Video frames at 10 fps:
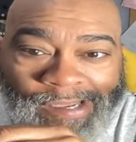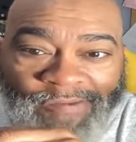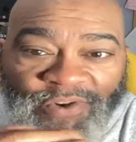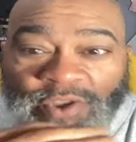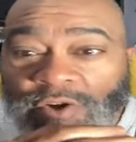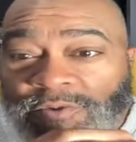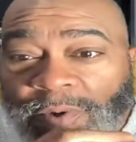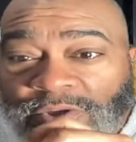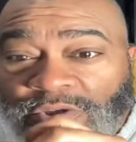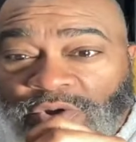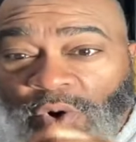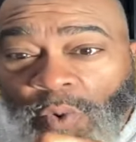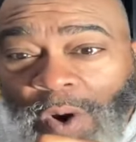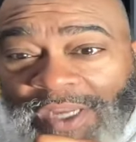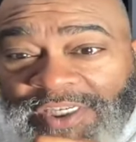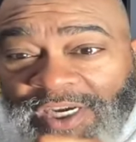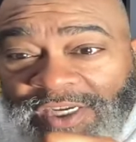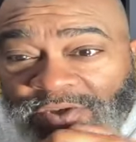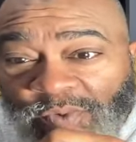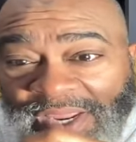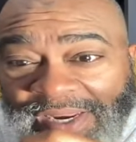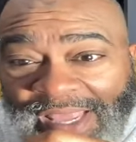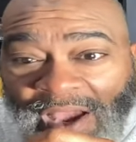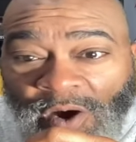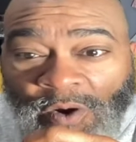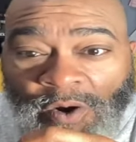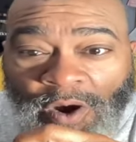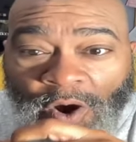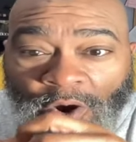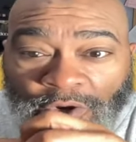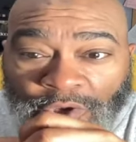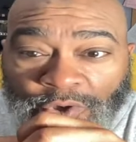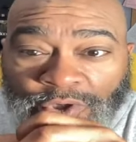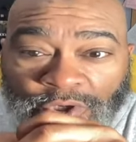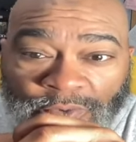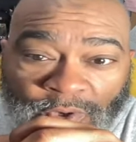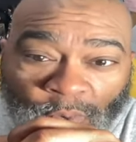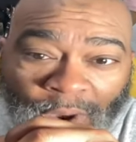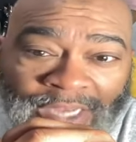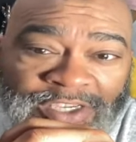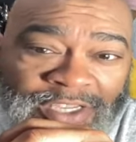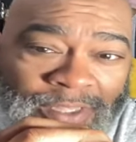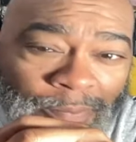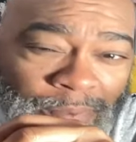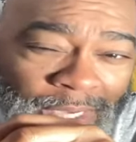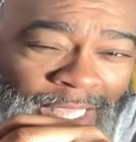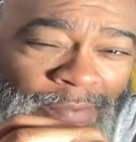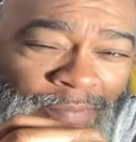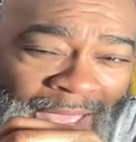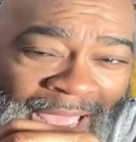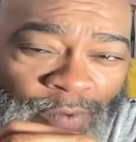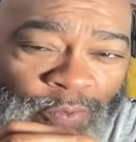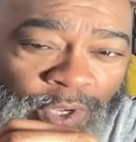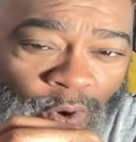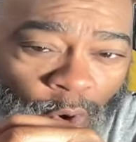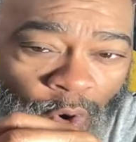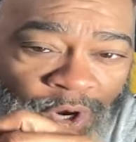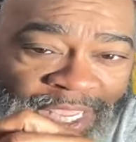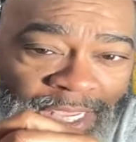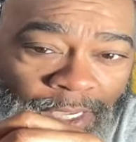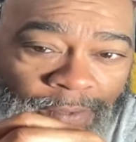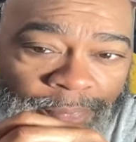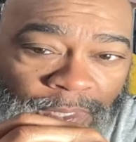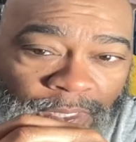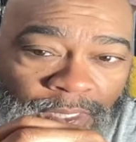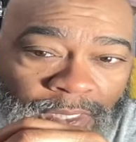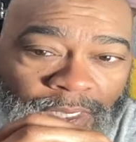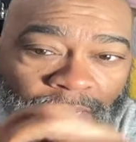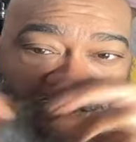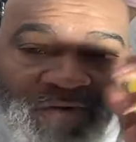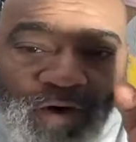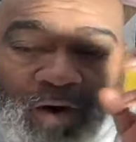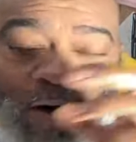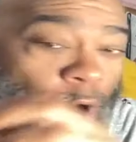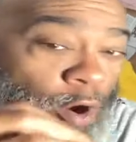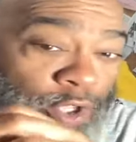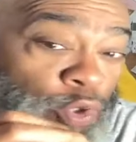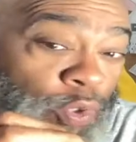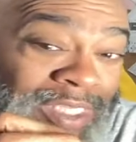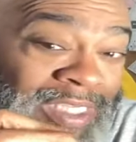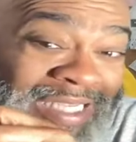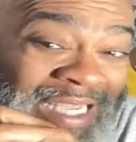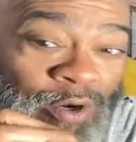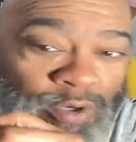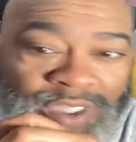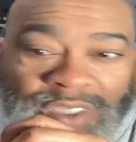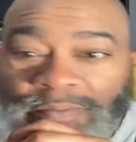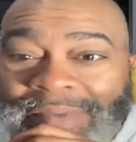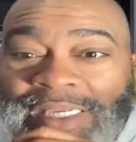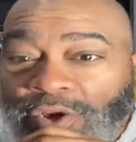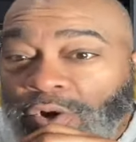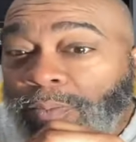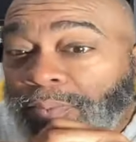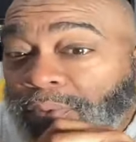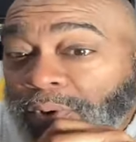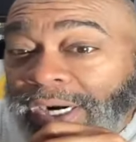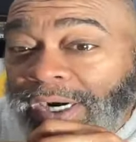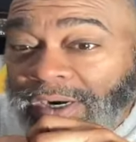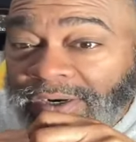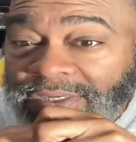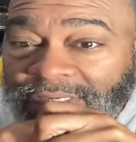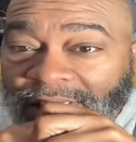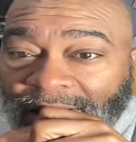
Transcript: For those persons who are watching us right now on YouTube, you're watching the playback recording of our call. You can still submit your prayers,